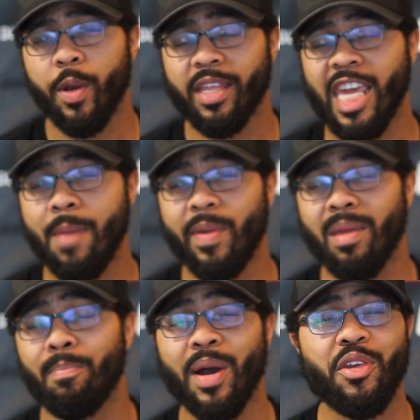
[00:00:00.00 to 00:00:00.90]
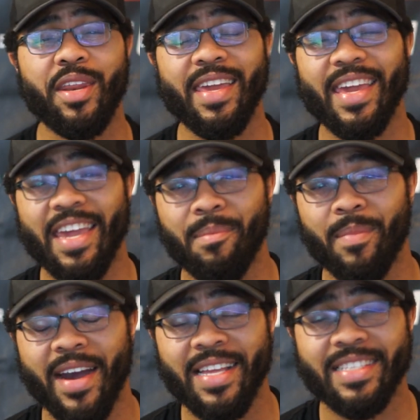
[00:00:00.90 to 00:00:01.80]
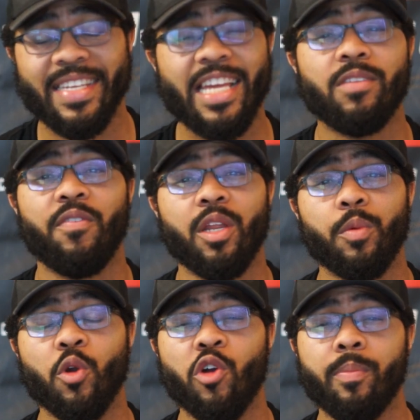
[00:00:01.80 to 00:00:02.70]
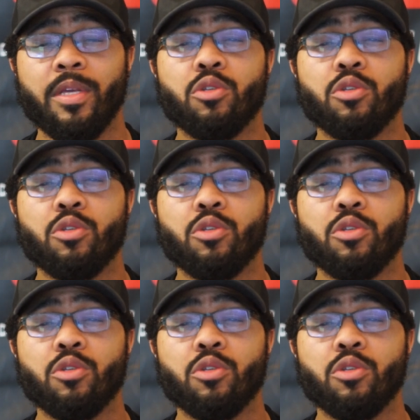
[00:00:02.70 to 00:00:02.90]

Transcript: with keeping budgeting in mind, in today's video we're going to be